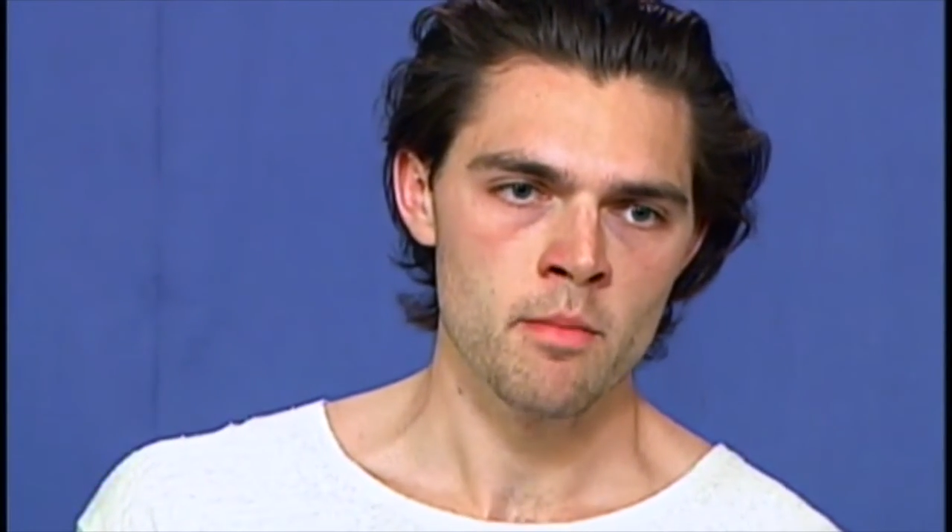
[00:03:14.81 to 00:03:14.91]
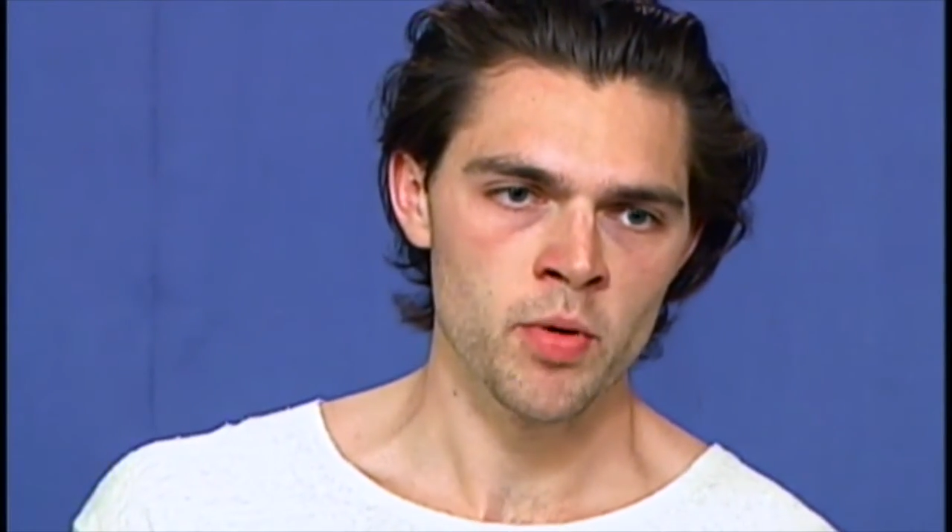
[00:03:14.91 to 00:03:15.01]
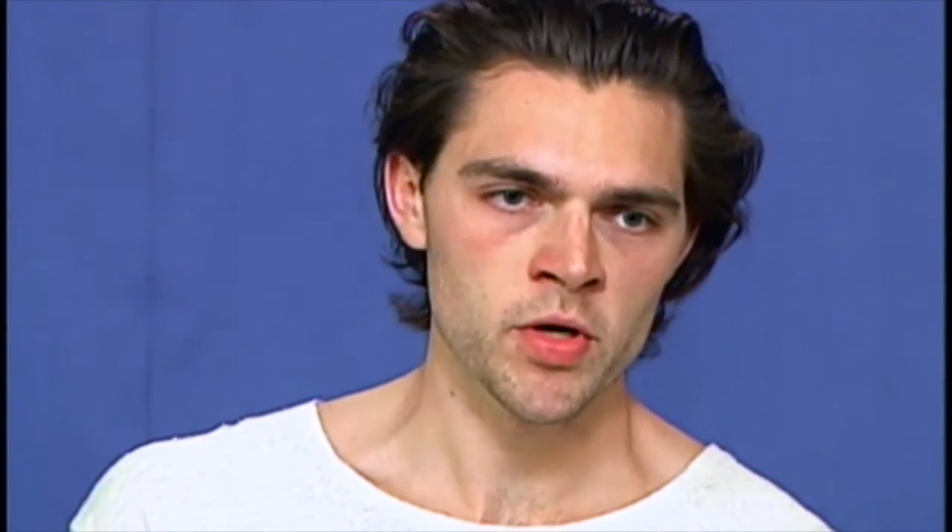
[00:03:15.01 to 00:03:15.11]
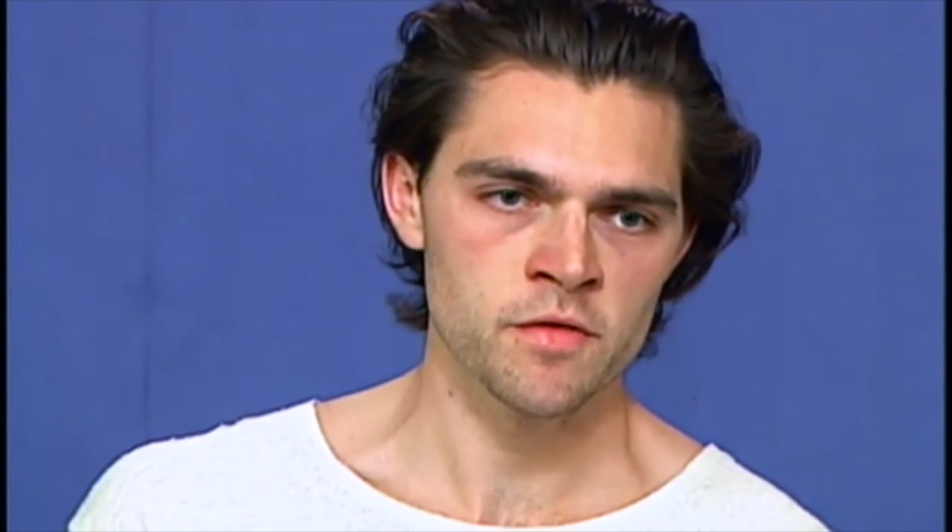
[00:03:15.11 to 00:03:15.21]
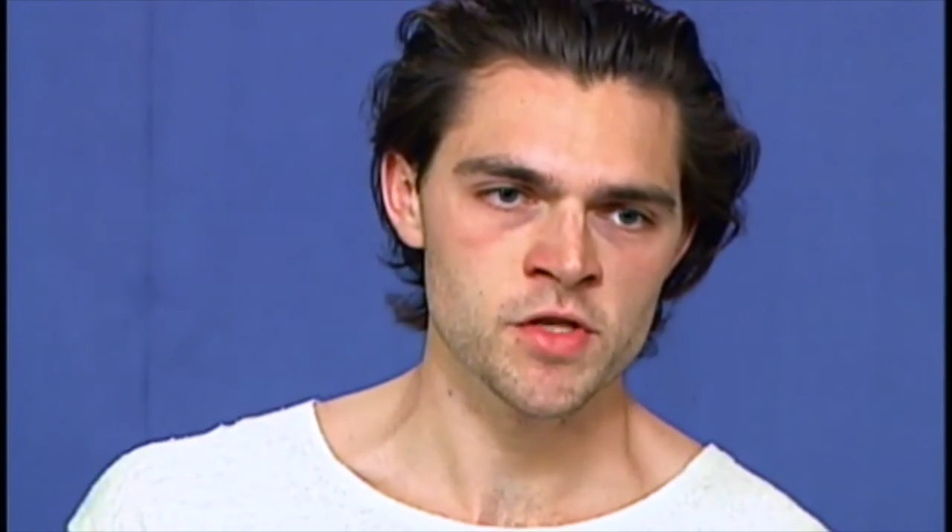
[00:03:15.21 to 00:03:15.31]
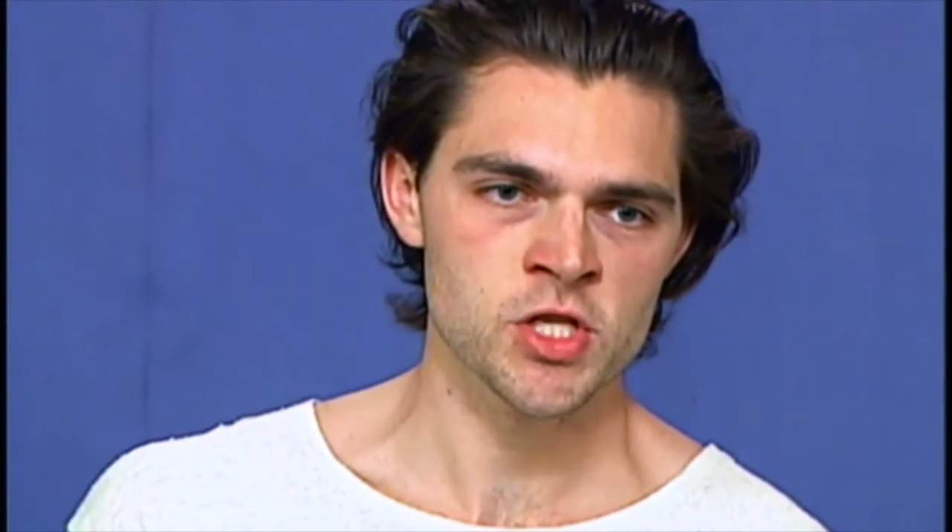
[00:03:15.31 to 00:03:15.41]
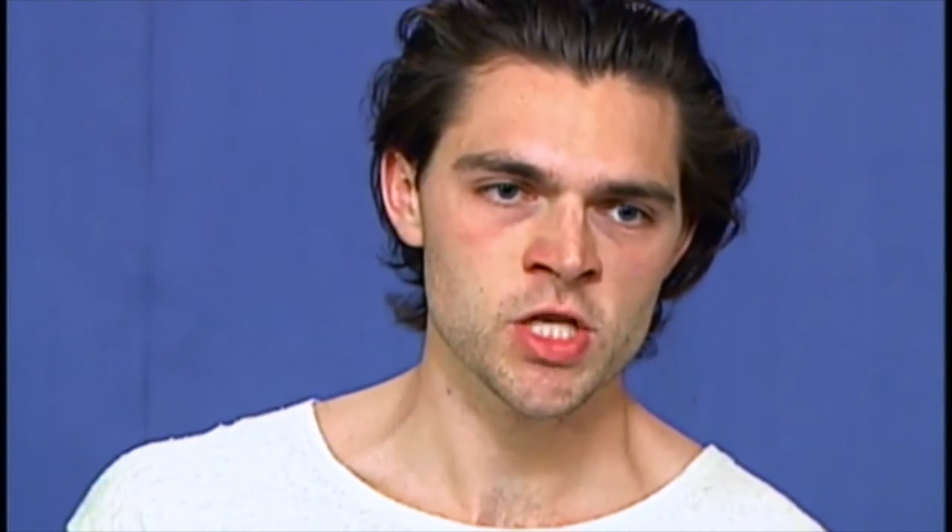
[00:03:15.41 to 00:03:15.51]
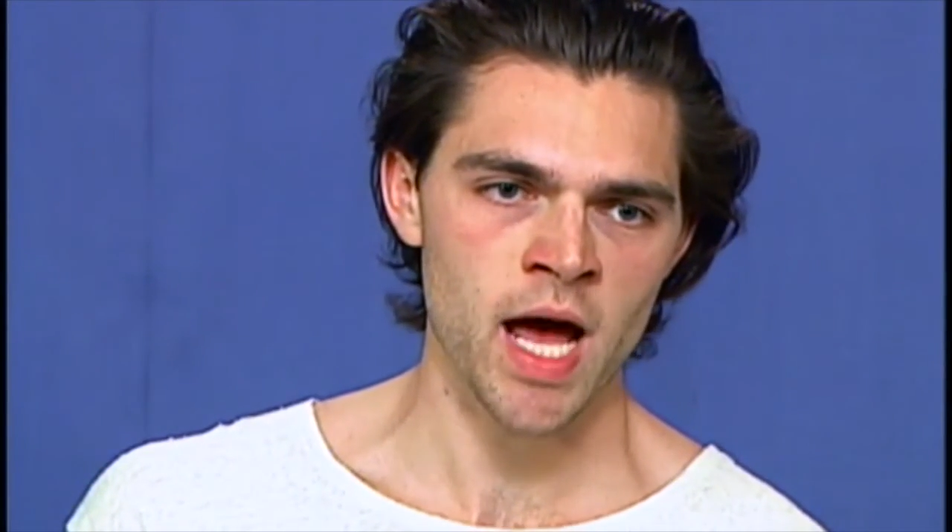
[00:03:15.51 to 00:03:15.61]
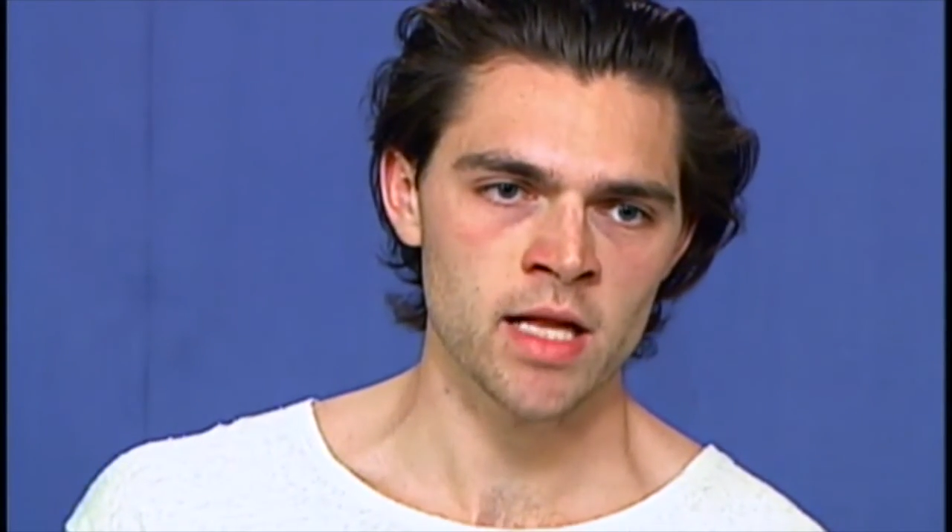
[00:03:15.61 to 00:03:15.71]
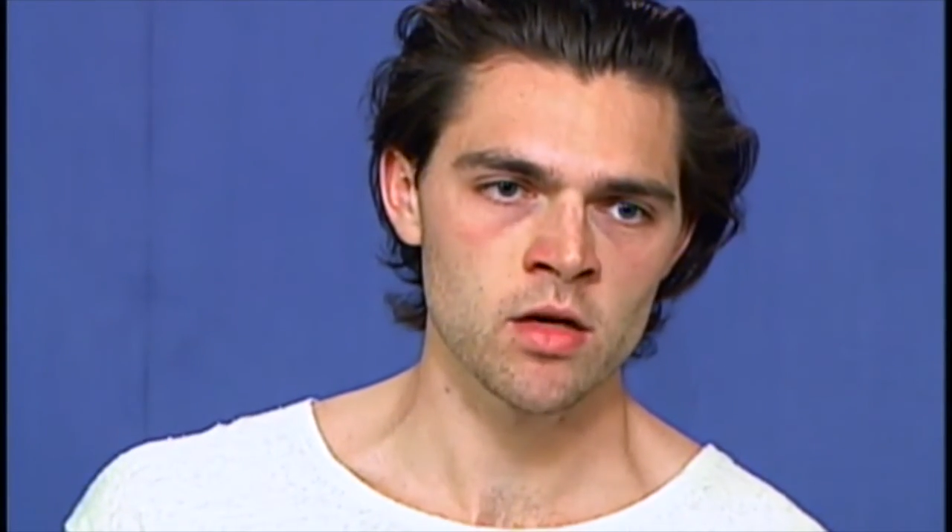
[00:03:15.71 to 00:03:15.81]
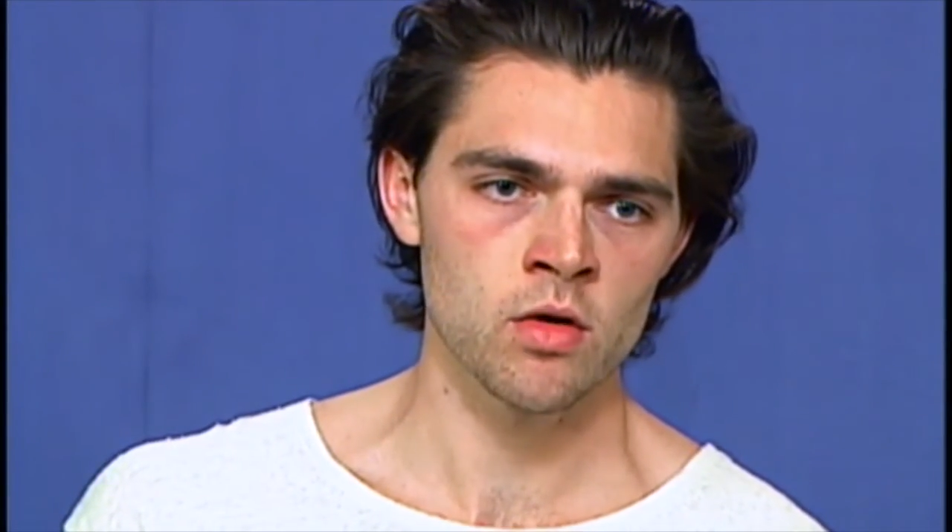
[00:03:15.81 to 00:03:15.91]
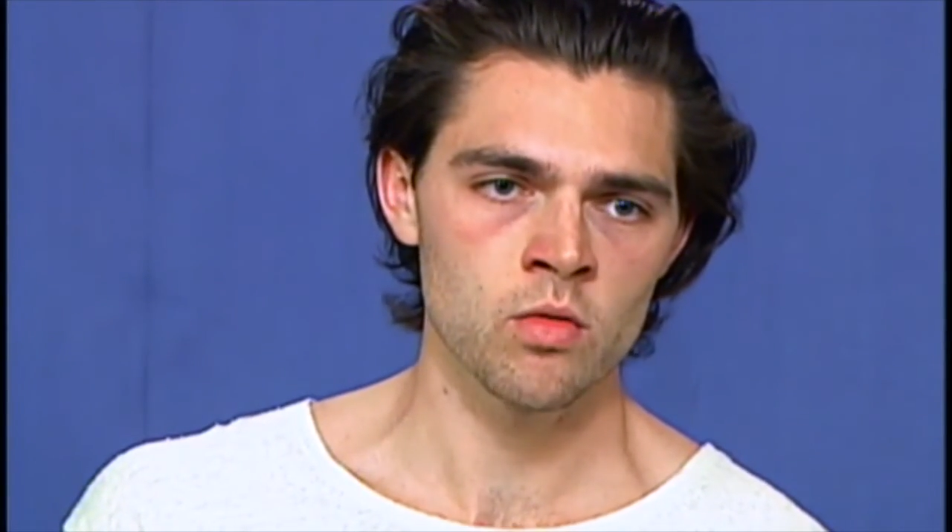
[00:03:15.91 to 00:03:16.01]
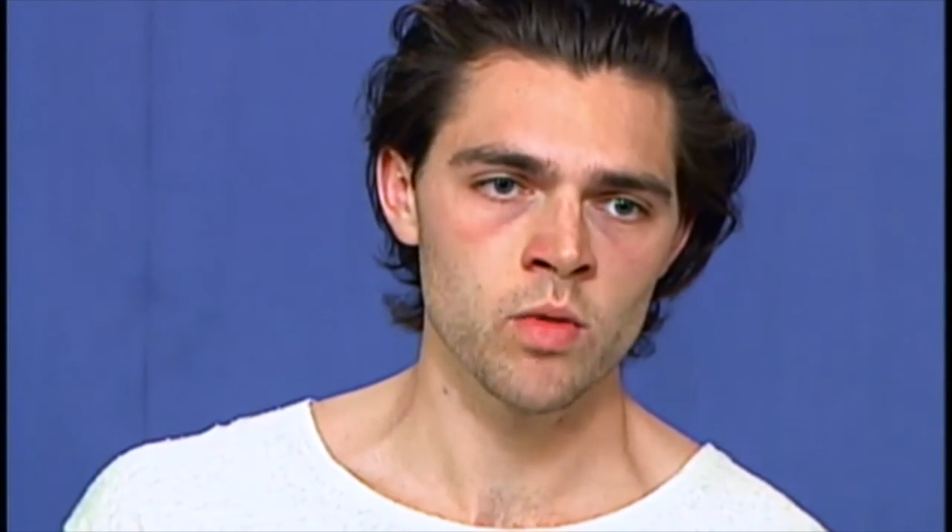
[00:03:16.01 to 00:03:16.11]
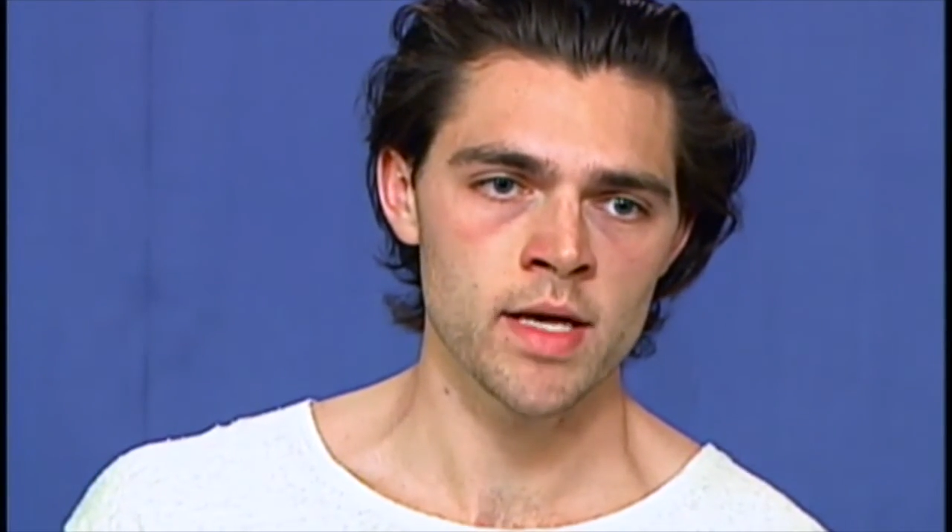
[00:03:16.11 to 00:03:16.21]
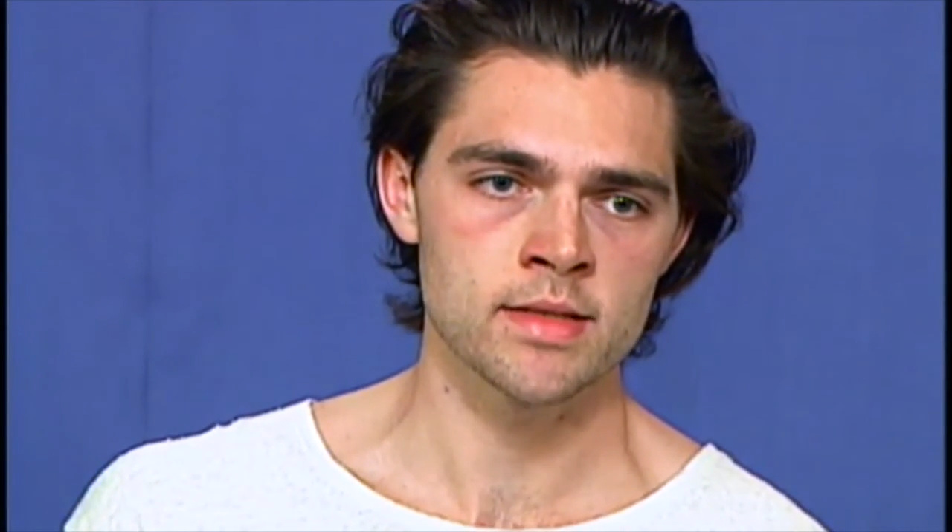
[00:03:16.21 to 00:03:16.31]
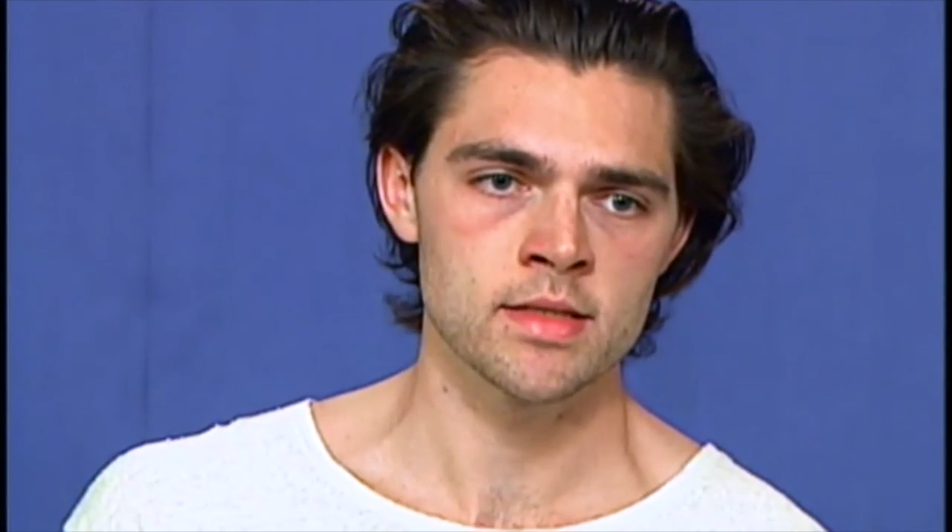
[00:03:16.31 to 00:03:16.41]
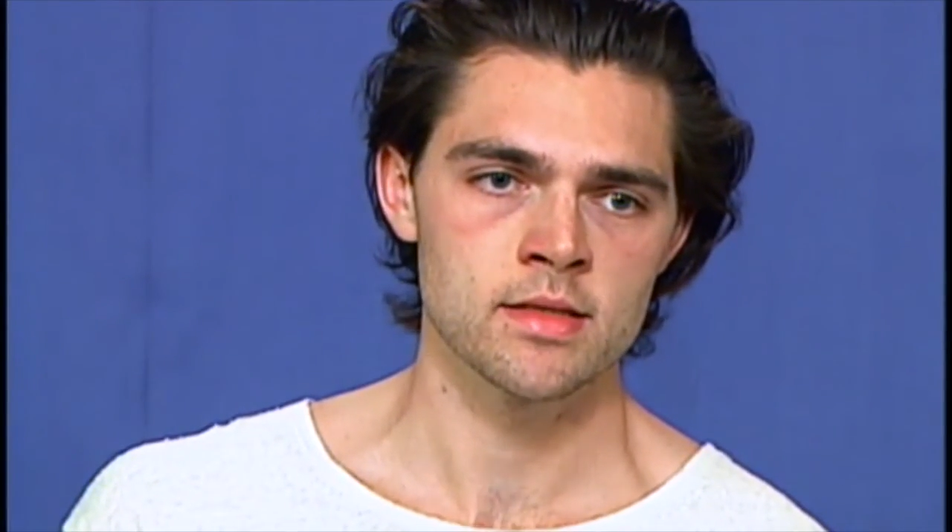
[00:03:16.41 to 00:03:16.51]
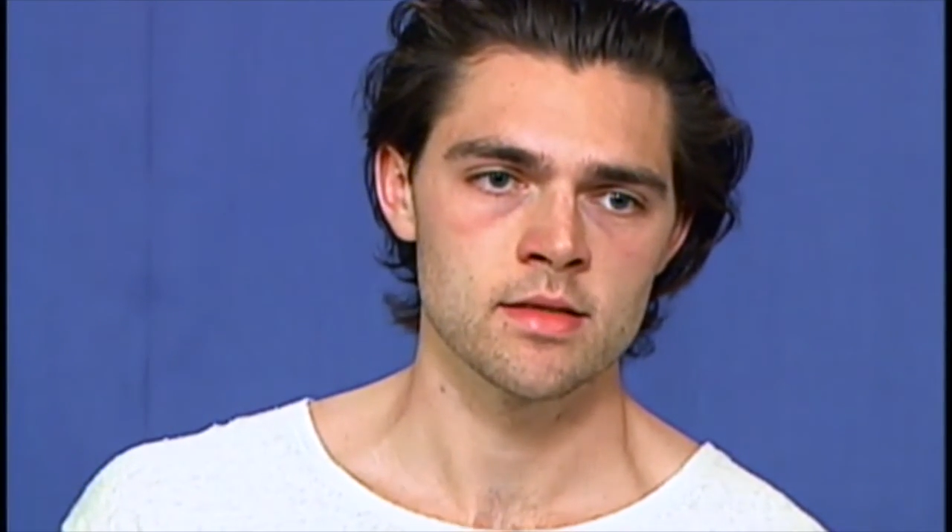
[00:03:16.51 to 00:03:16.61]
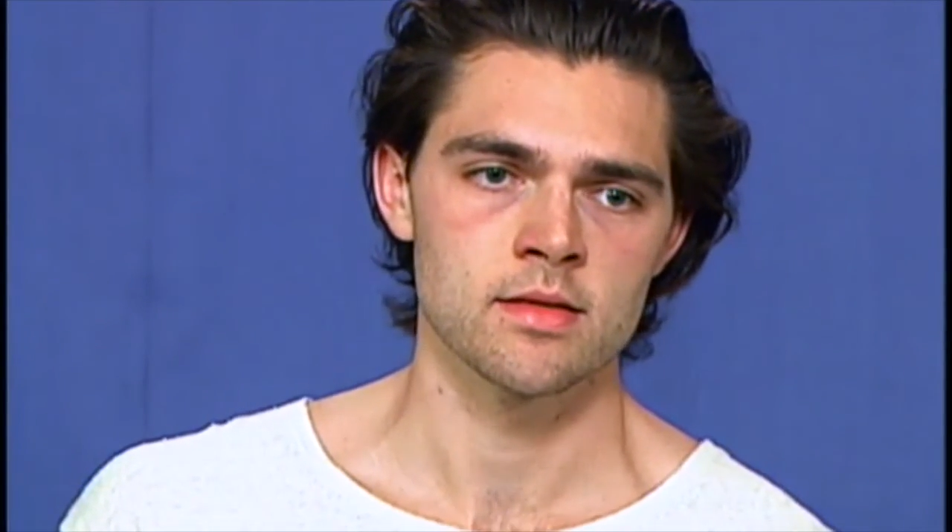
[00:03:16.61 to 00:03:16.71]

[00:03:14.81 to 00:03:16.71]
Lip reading: but of shallow wit,